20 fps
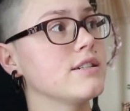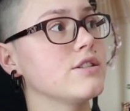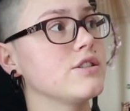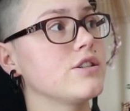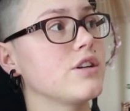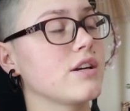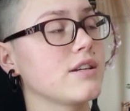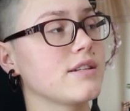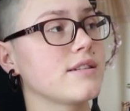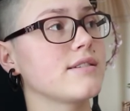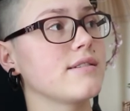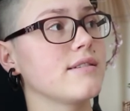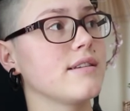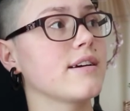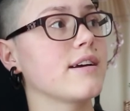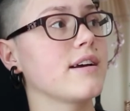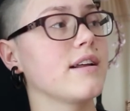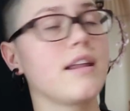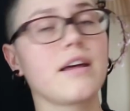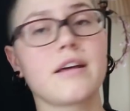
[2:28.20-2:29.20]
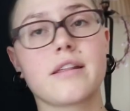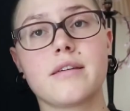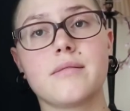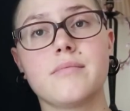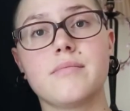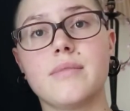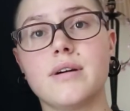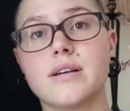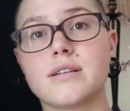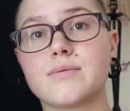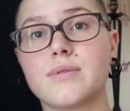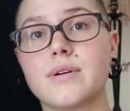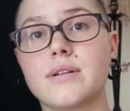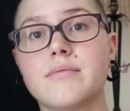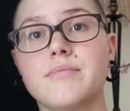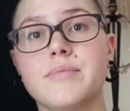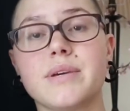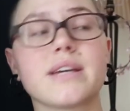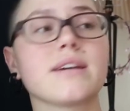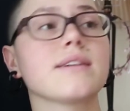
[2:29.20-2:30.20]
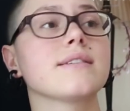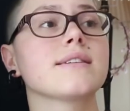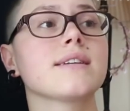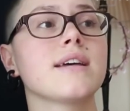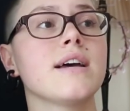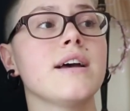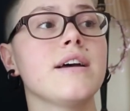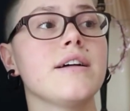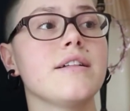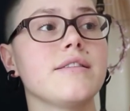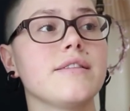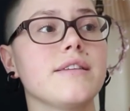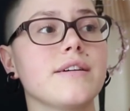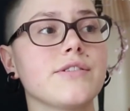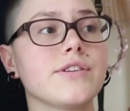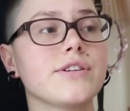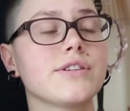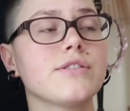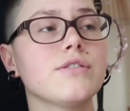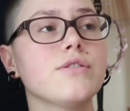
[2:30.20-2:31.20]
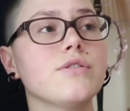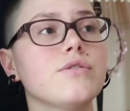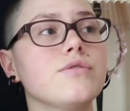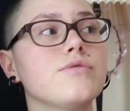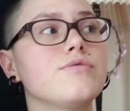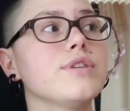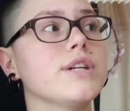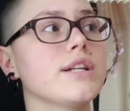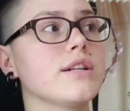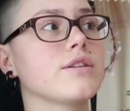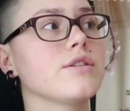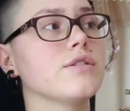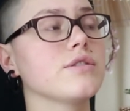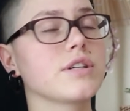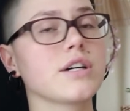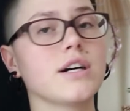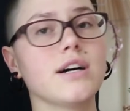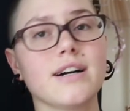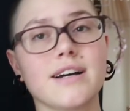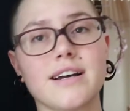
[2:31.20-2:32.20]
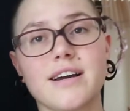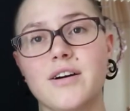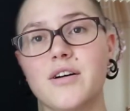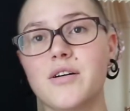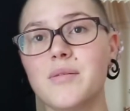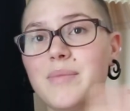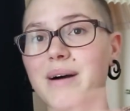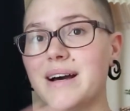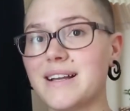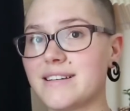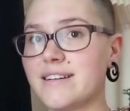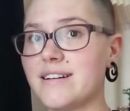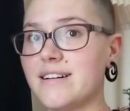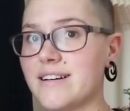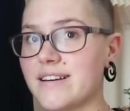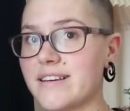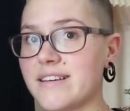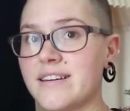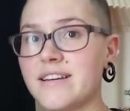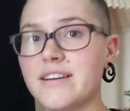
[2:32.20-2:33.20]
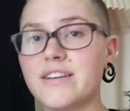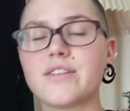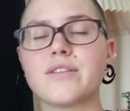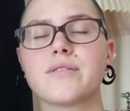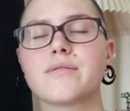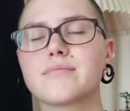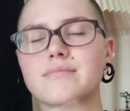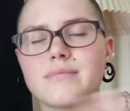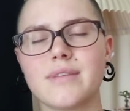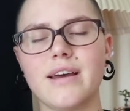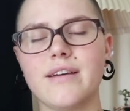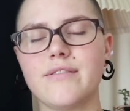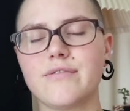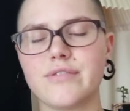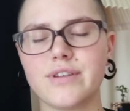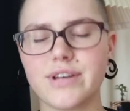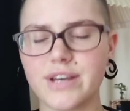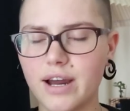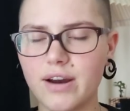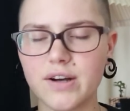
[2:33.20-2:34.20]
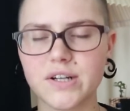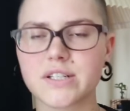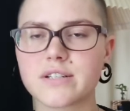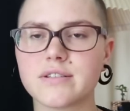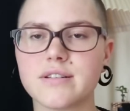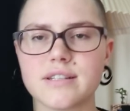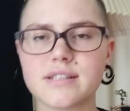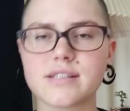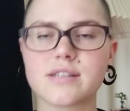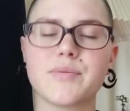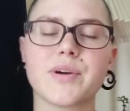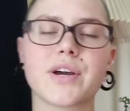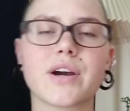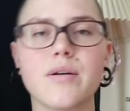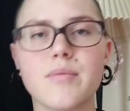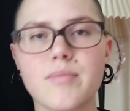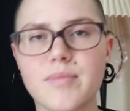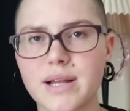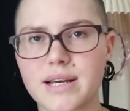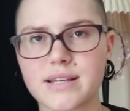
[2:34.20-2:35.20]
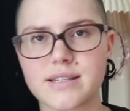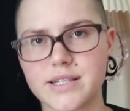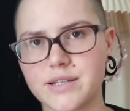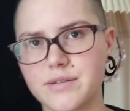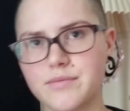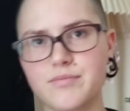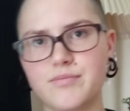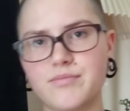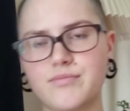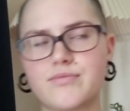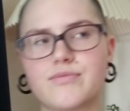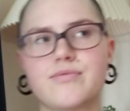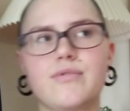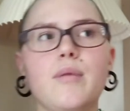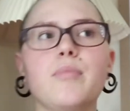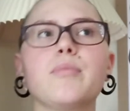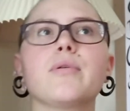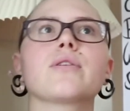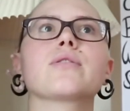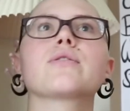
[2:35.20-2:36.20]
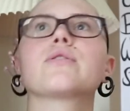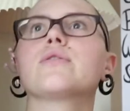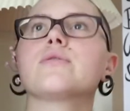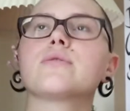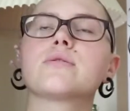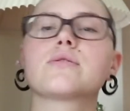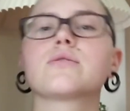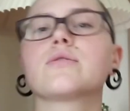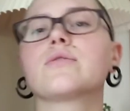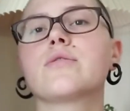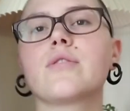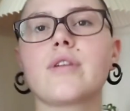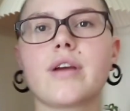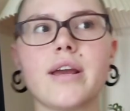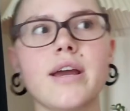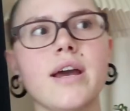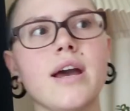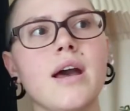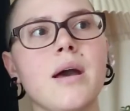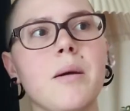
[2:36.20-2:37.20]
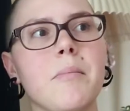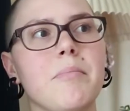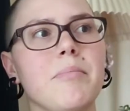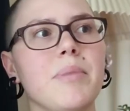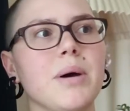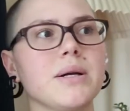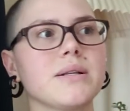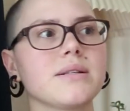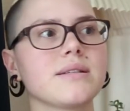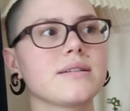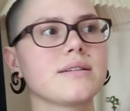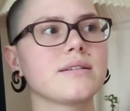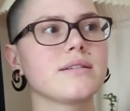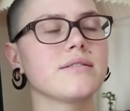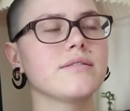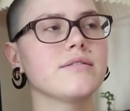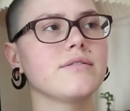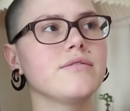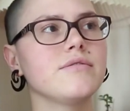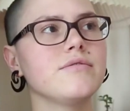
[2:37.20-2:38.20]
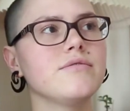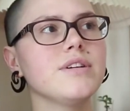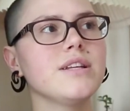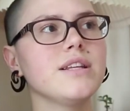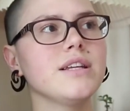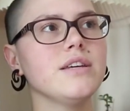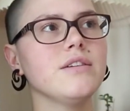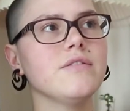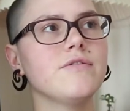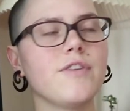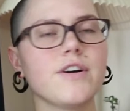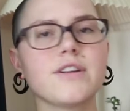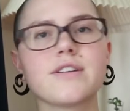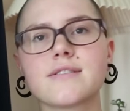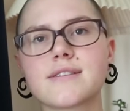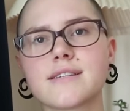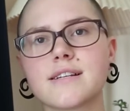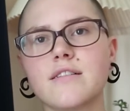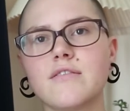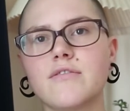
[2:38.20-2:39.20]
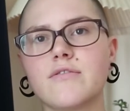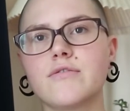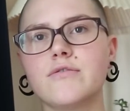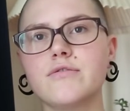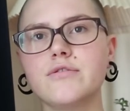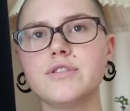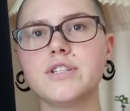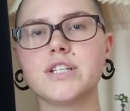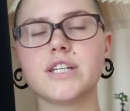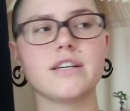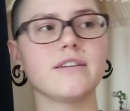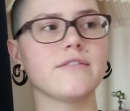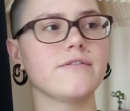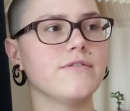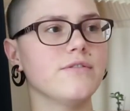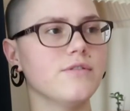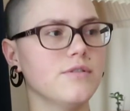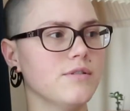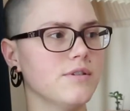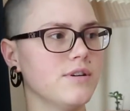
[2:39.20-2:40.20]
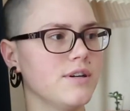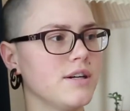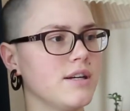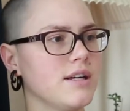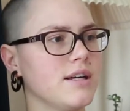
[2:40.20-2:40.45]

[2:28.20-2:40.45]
just like I like them as well, because there is no real good guy or bad guy. You know, every character needs to be complex in a proper good story, but really you find yourself rooting for